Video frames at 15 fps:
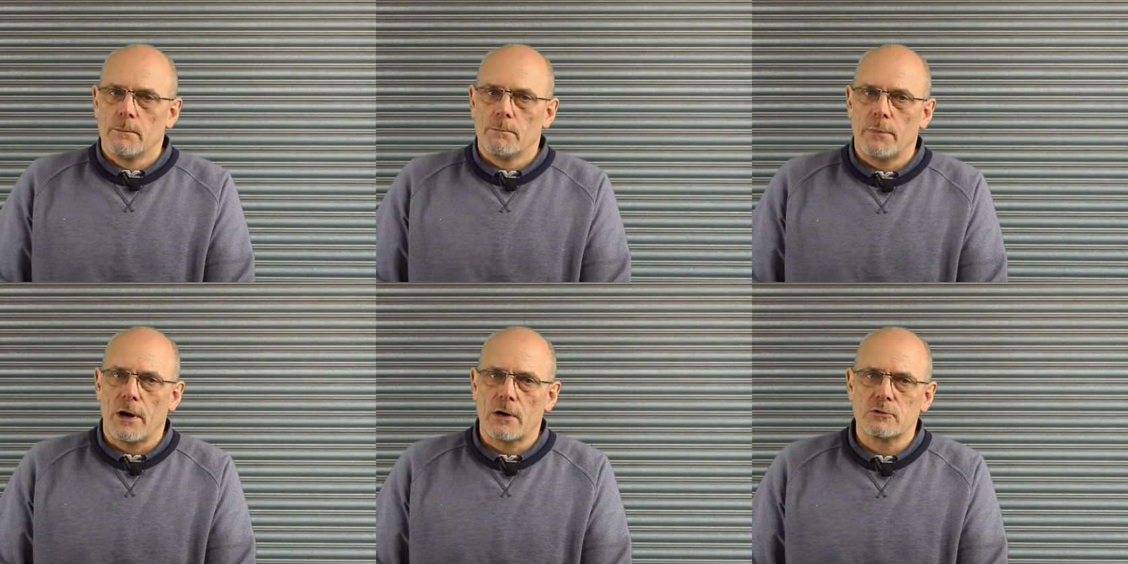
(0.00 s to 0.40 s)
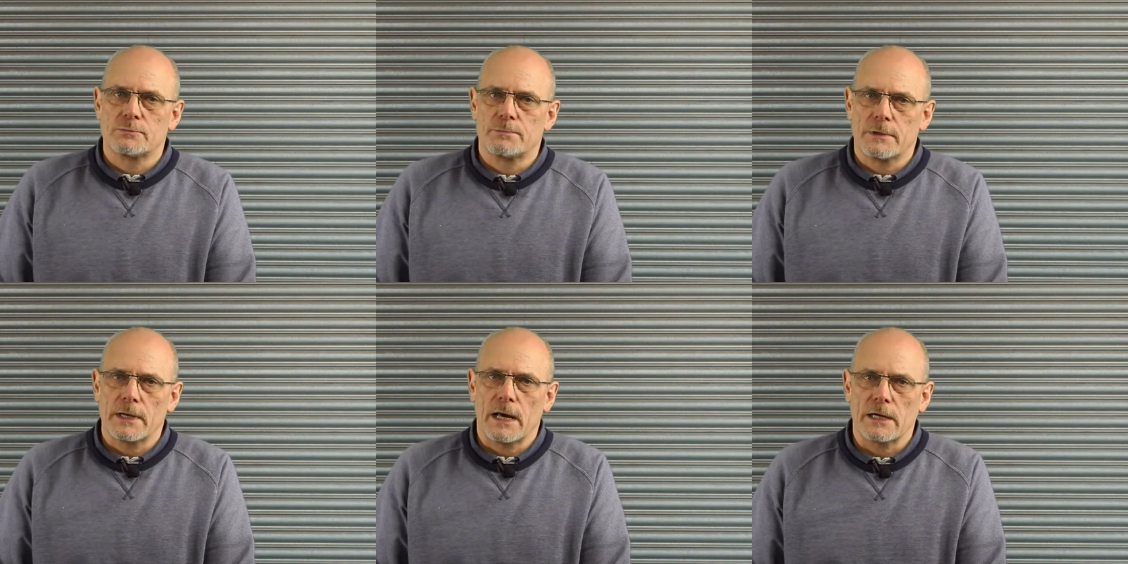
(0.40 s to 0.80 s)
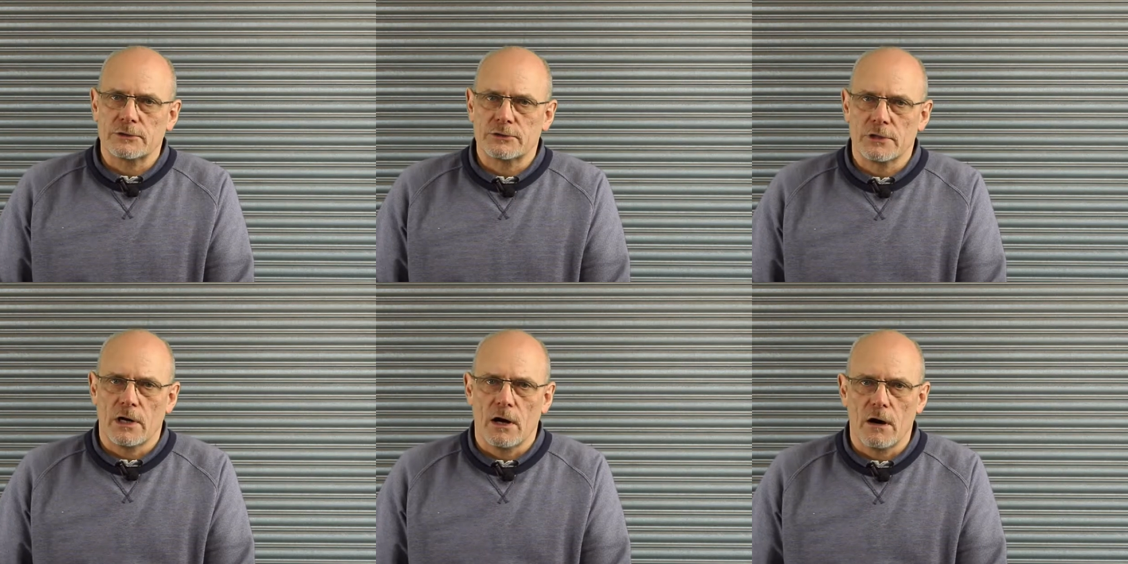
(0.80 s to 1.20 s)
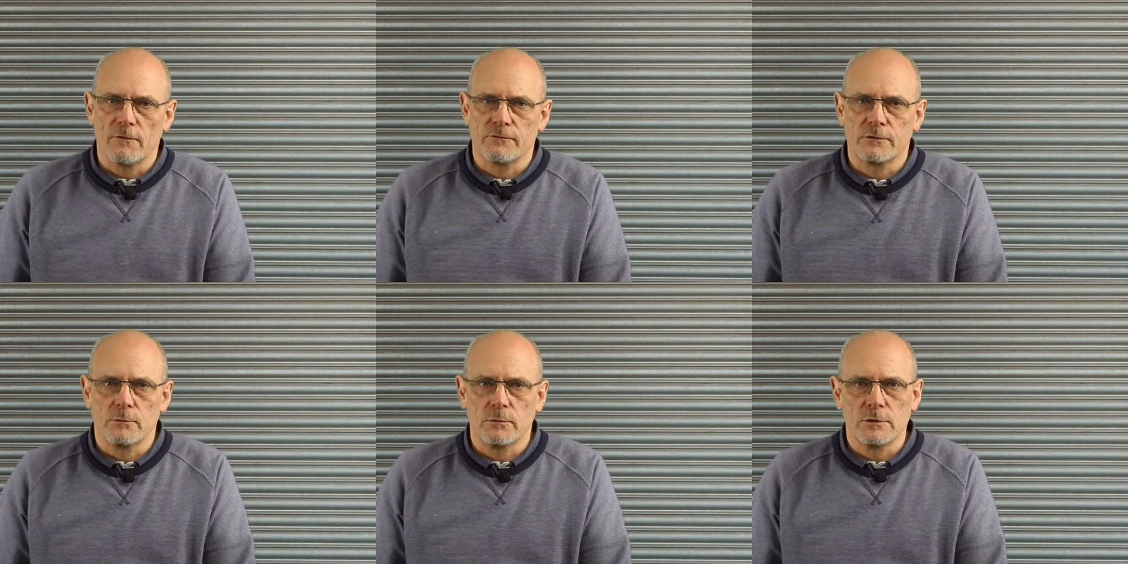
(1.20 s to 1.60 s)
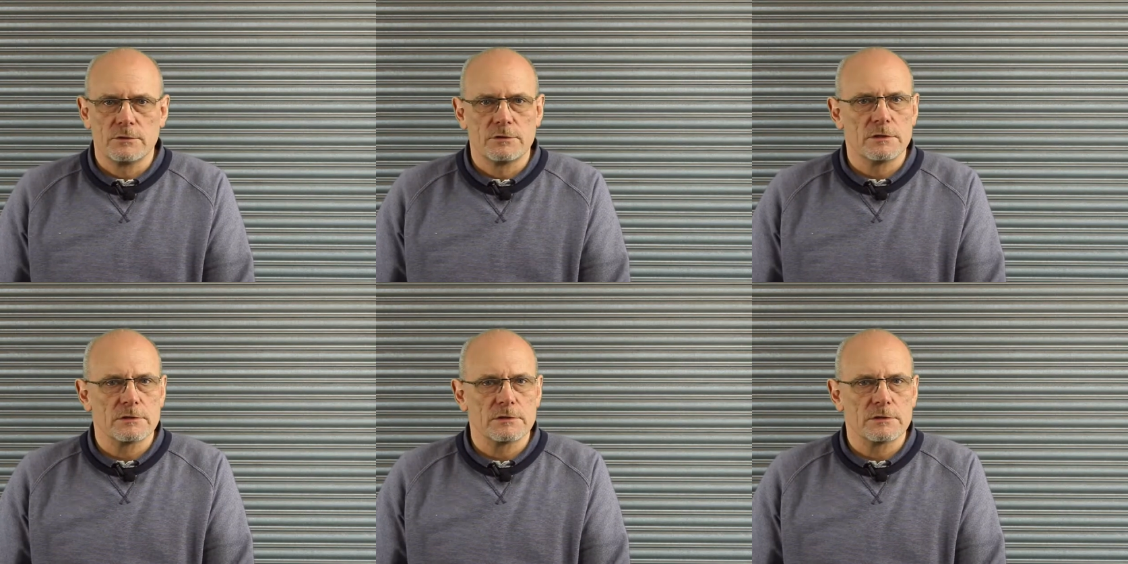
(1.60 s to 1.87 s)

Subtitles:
post-production afterwards.